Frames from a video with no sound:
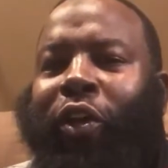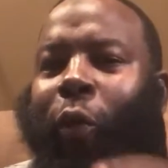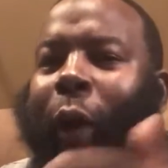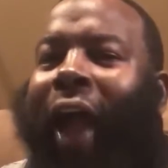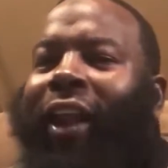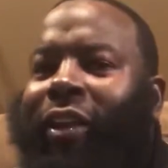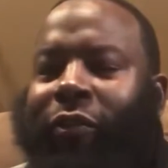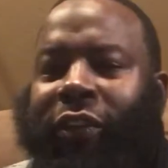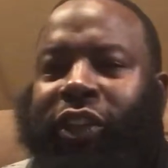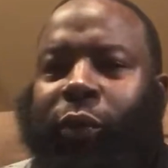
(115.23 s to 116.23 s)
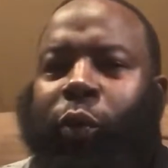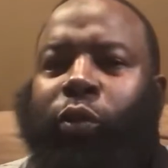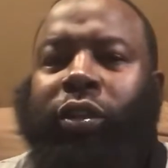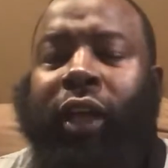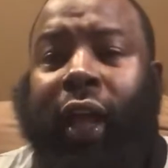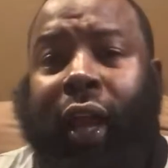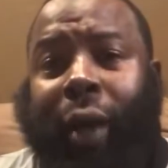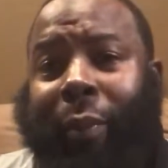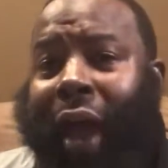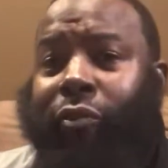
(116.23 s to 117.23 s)
white individuals,
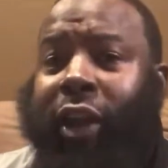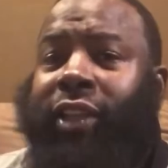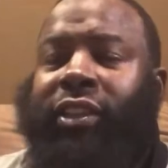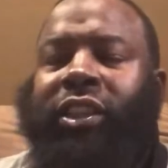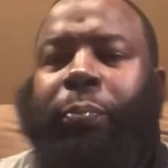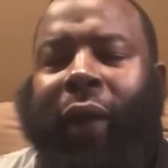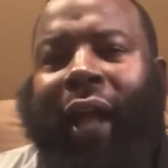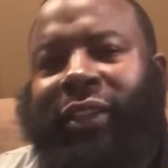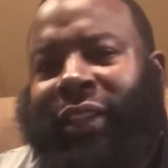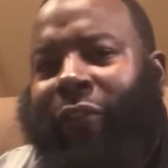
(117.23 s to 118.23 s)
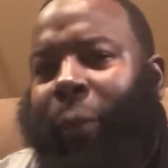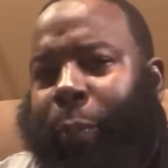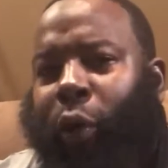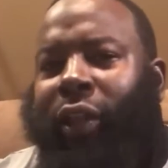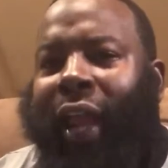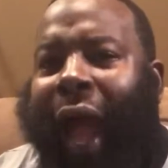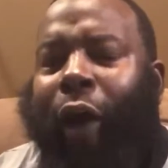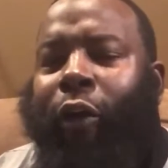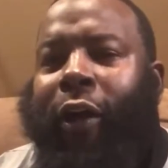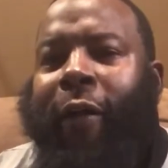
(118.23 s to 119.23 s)
and I'm not racist, but I just have to point that
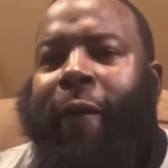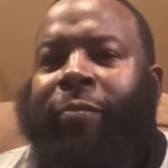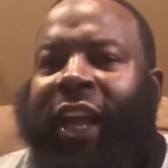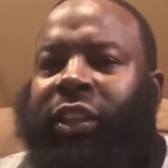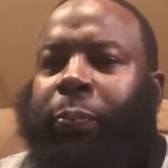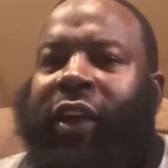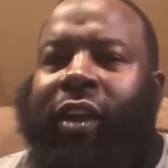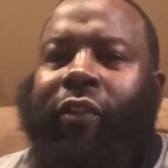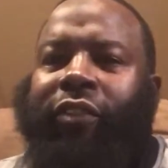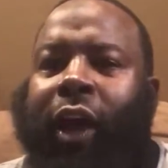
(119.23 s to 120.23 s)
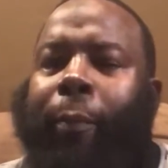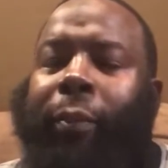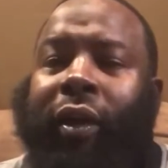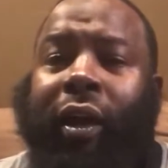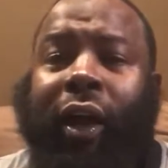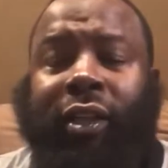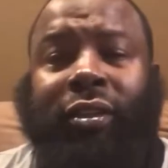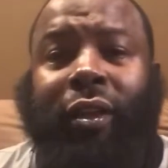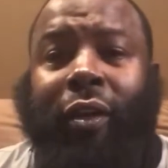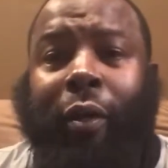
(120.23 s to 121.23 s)
out. They're speaking of them
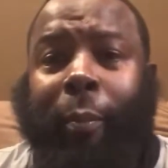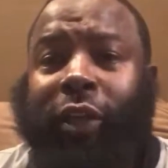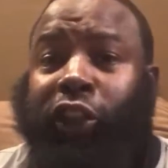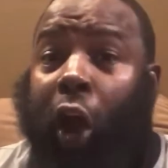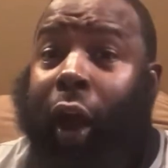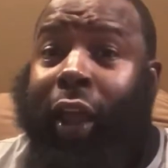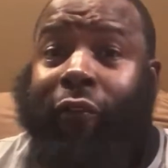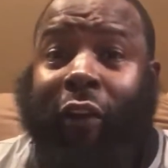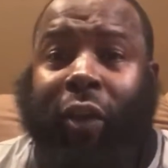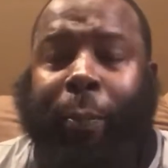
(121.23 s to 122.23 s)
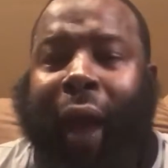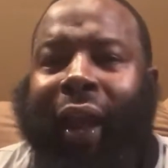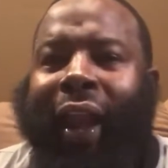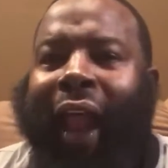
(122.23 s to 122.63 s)
because majority of everybody